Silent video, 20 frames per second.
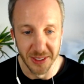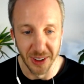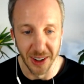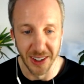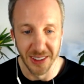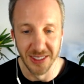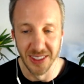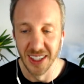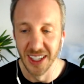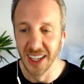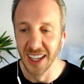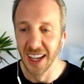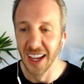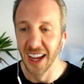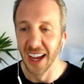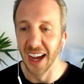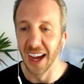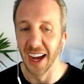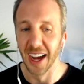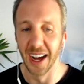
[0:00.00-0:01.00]
right?
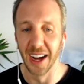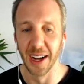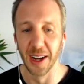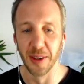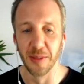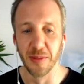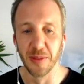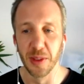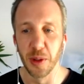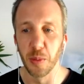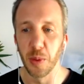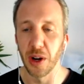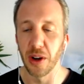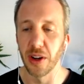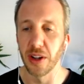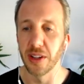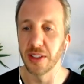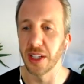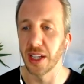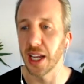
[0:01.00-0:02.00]
Um,
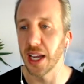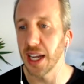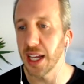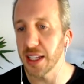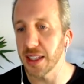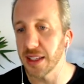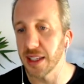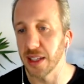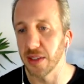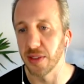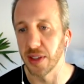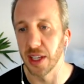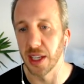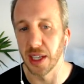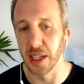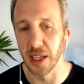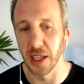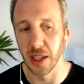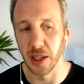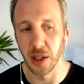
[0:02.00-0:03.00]
whereas in connected
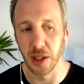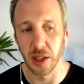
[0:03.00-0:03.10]
TV,